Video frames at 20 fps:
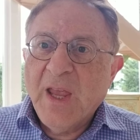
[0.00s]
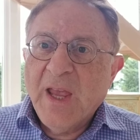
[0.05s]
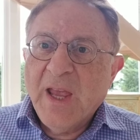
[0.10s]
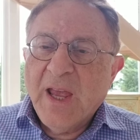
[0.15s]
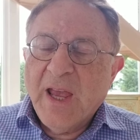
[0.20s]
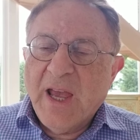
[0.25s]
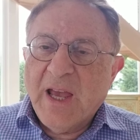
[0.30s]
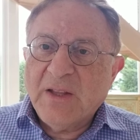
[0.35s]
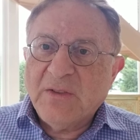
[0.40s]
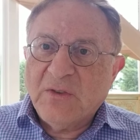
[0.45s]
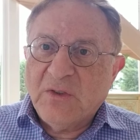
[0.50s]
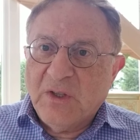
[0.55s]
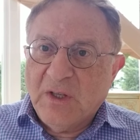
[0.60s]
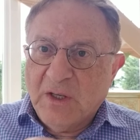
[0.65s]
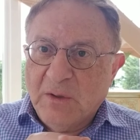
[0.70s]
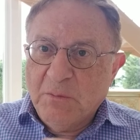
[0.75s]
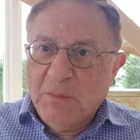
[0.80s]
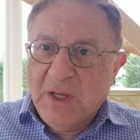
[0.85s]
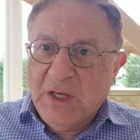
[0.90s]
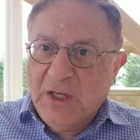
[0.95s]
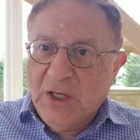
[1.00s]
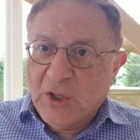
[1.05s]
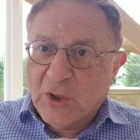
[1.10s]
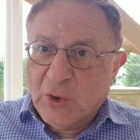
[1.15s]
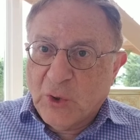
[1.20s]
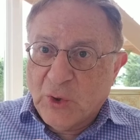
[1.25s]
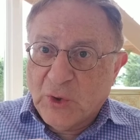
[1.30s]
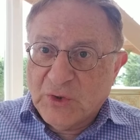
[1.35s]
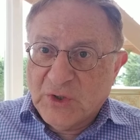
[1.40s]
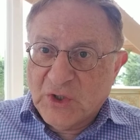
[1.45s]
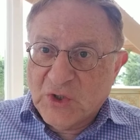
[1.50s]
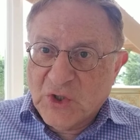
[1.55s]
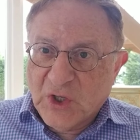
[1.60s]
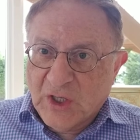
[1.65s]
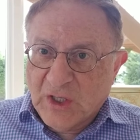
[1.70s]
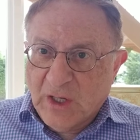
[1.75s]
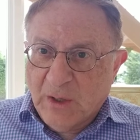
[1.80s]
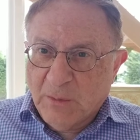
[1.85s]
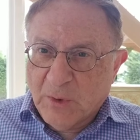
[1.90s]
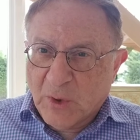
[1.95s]
and many Kurdish
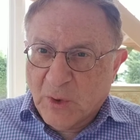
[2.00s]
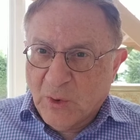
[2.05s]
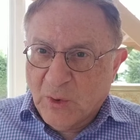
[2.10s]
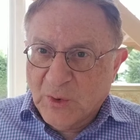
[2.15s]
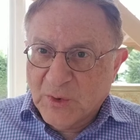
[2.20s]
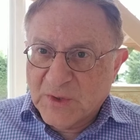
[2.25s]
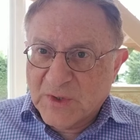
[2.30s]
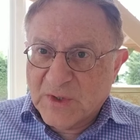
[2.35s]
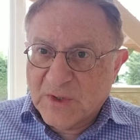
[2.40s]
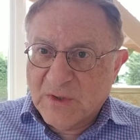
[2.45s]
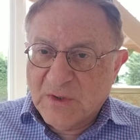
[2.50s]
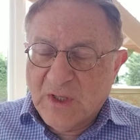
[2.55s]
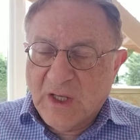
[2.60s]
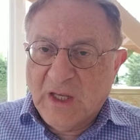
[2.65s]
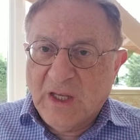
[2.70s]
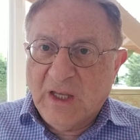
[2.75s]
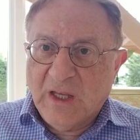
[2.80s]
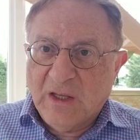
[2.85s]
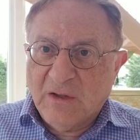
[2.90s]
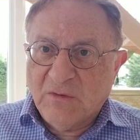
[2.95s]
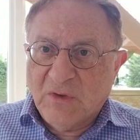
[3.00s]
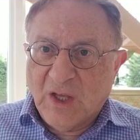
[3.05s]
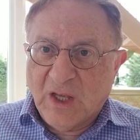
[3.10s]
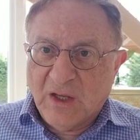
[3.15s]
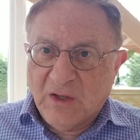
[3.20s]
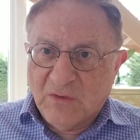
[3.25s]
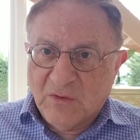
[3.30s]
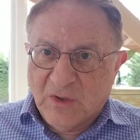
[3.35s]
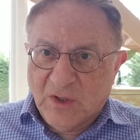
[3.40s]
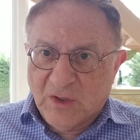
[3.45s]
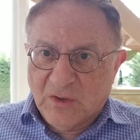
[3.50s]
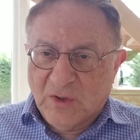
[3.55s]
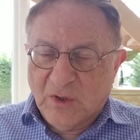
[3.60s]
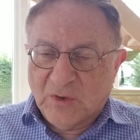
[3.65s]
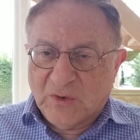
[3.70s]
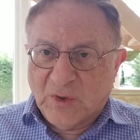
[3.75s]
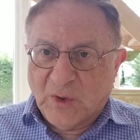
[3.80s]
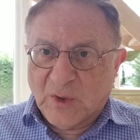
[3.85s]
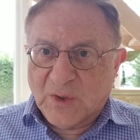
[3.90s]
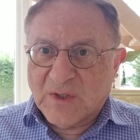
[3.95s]
area, because
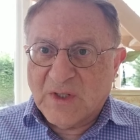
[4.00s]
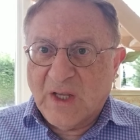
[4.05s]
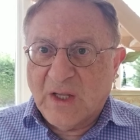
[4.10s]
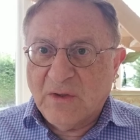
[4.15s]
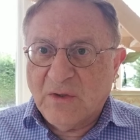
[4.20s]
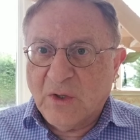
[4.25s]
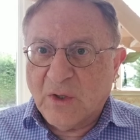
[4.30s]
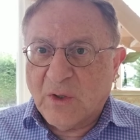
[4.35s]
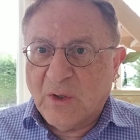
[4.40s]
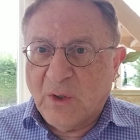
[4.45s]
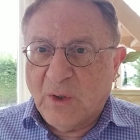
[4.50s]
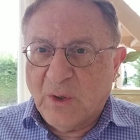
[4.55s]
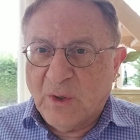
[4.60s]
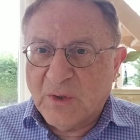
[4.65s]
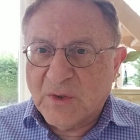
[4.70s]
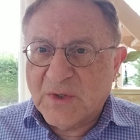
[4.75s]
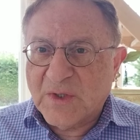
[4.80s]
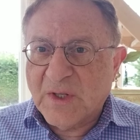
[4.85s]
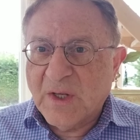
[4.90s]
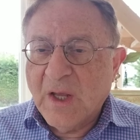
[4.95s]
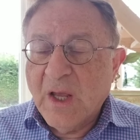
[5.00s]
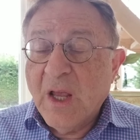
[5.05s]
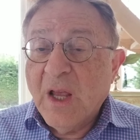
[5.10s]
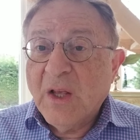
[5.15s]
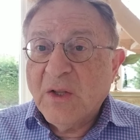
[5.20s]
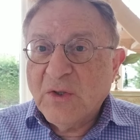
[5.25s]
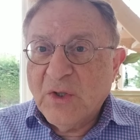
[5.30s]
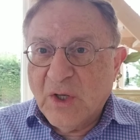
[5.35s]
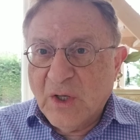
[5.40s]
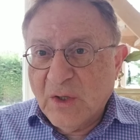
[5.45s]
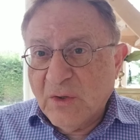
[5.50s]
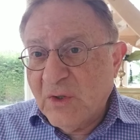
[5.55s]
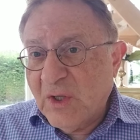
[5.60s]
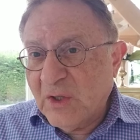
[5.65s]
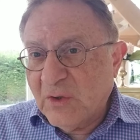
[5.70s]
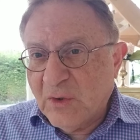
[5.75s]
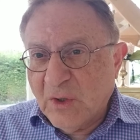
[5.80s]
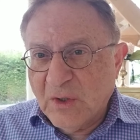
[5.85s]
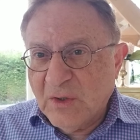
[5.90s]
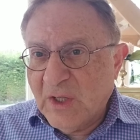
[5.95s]
the Turks and the Kurds
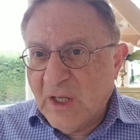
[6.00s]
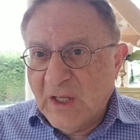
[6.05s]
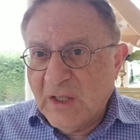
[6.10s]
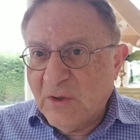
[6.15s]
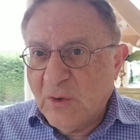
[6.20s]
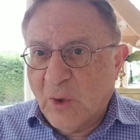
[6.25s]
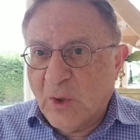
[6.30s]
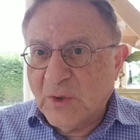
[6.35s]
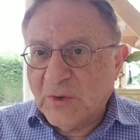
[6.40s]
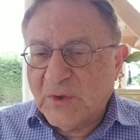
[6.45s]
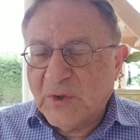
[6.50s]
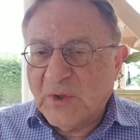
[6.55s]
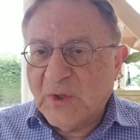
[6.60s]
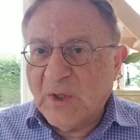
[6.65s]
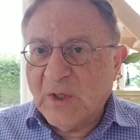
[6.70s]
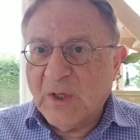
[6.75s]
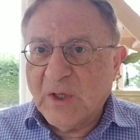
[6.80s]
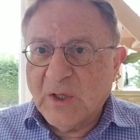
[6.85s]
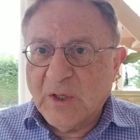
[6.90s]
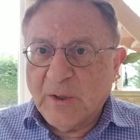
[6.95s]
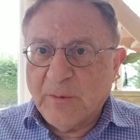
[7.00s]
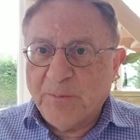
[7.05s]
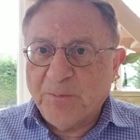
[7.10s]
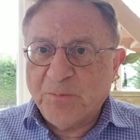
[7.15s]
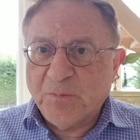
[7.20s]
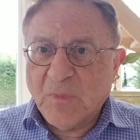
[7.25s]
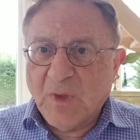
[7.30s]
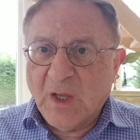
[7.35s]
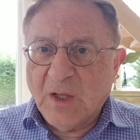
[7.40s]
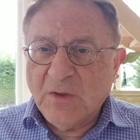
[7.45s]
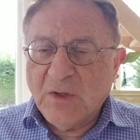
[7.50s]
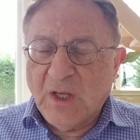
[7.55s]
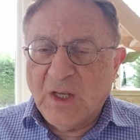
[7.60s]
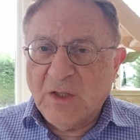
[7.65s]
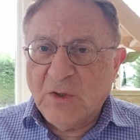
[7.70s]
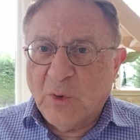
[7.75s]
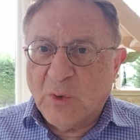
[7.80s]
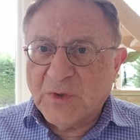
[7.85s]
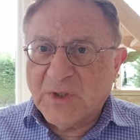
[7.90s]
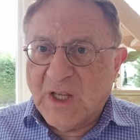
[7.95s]
they don't
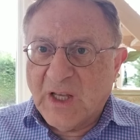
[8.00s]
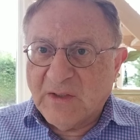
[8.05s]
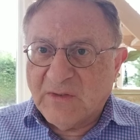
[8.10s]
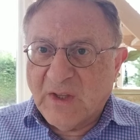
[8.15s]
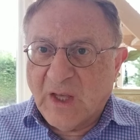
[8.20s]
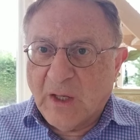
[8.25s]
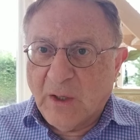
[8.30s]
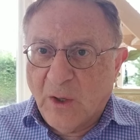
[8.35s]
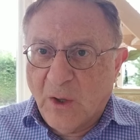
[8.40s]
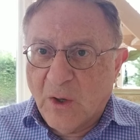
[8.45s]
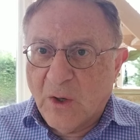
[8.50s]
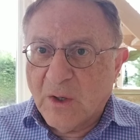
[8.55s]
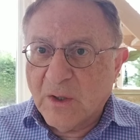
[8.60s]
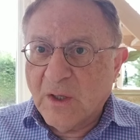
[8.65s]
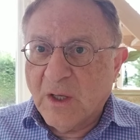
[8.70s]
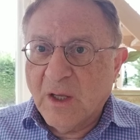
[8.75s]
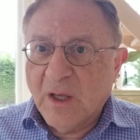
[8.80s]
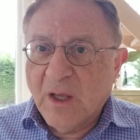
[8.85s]
get along,